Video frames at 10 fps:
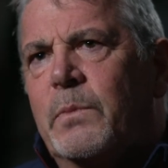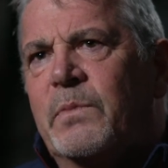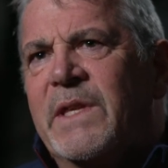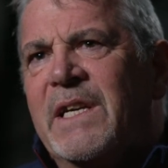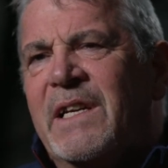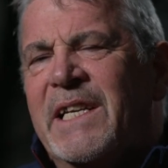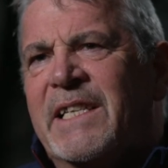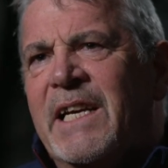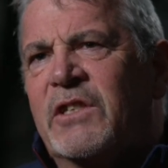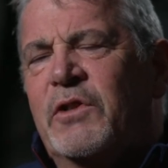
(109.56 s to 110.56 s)
The early
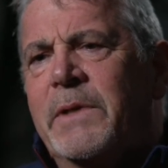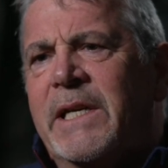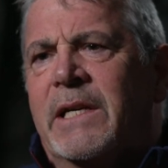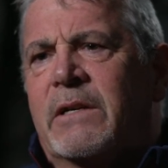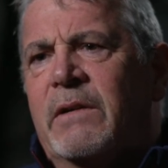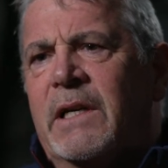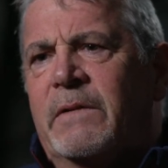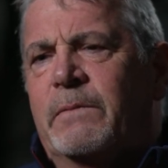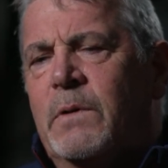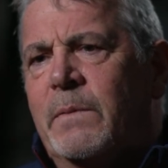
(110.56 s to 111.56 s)
attacks from the
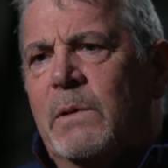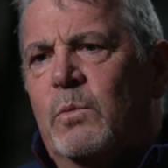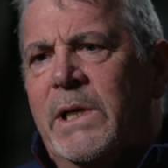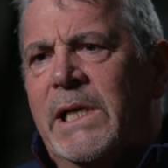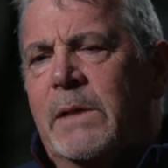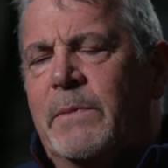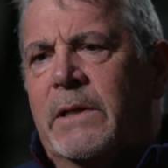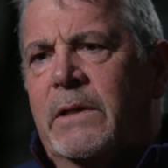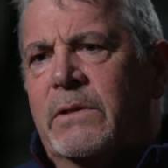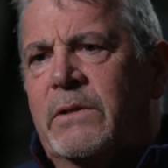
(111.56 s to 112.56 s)
aircraft were a bit weird
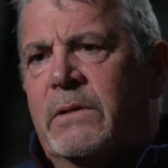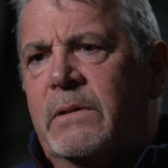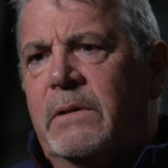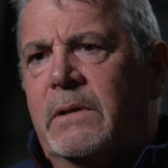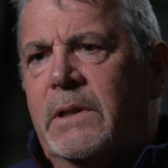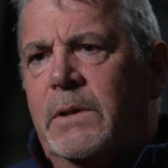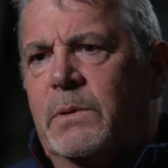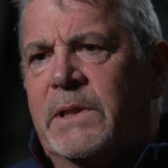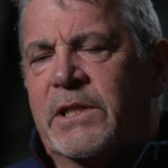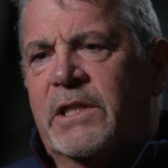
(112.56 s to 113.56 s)
because you were
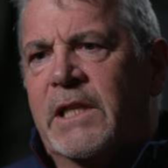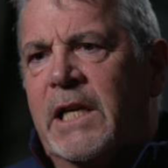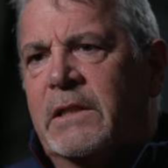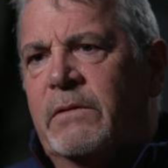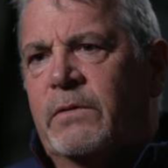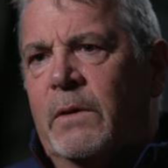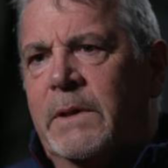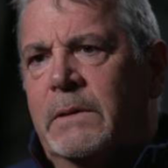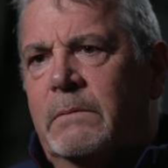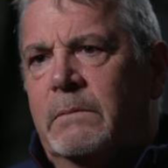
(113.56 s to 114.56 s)
disconnected from
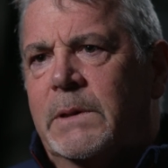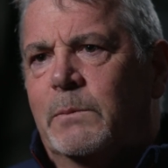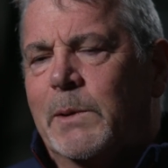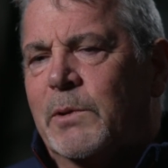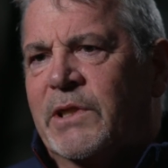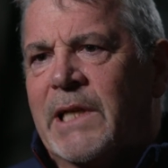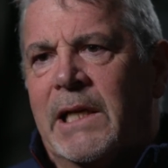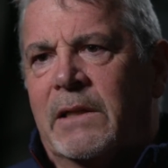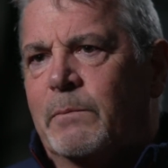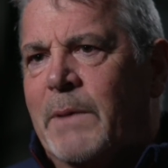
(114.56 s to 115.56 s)
it. We were sat
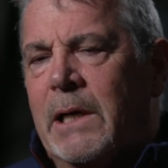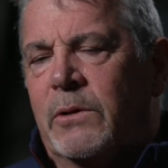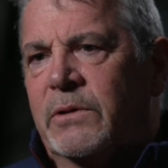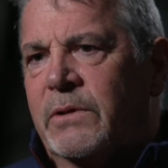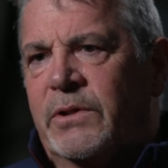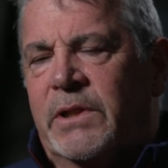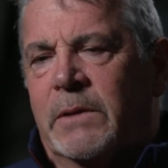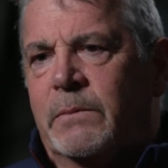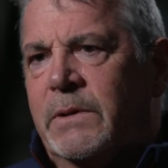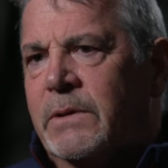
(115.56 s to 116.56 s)
in the bowels of the
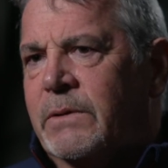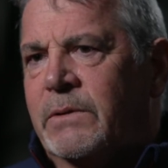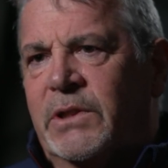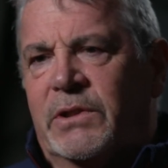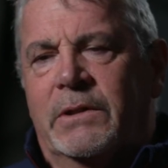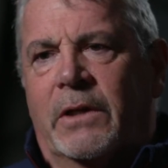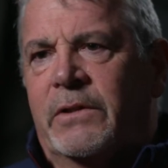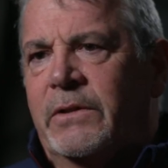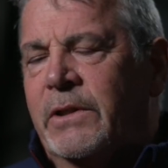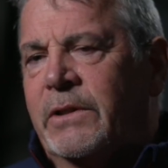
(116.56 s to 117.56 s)
ship, and there was just
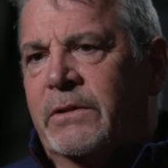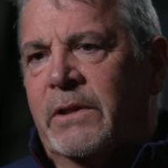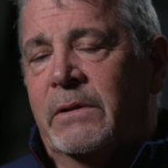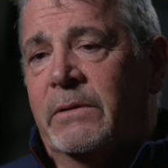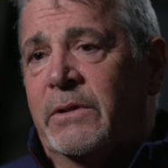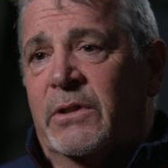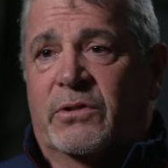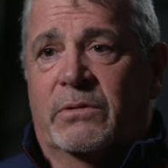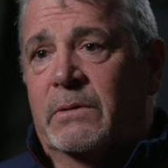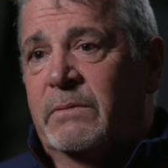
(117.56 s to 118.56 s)
nothing you could do. You
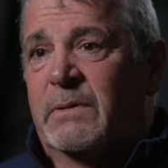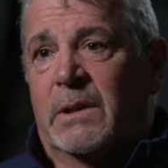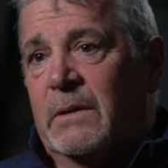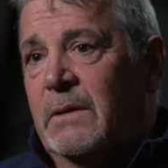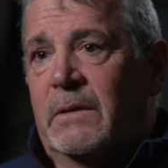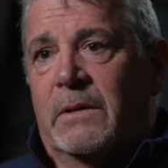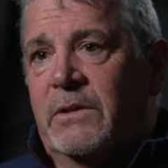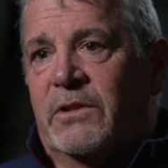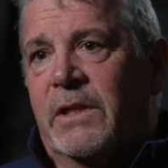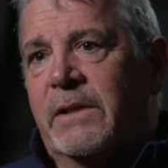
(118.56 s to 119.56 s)
just sort of
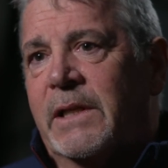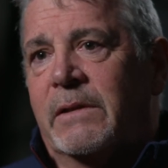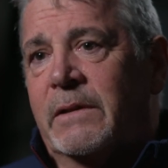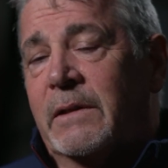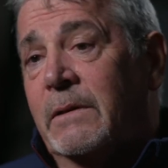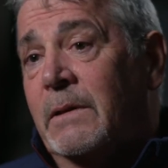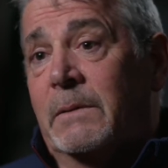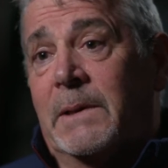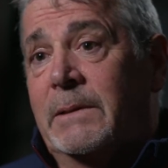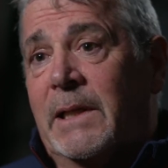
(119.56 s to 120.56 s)
sit there and go, oh
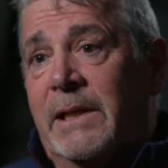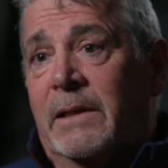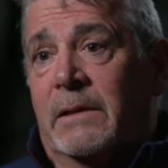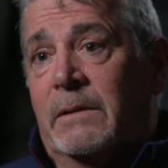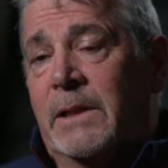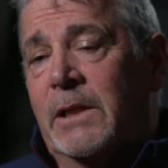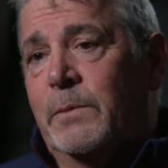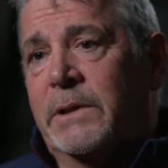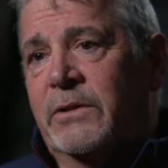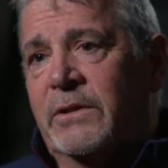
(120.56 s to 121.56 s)
well, hey ho, I hope
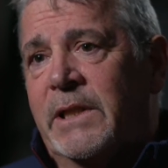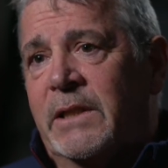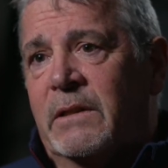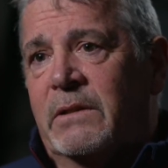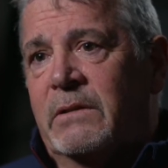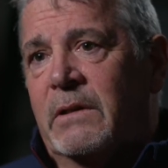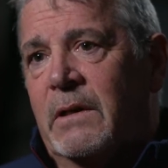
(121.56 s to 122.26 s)
it doesn't hit us.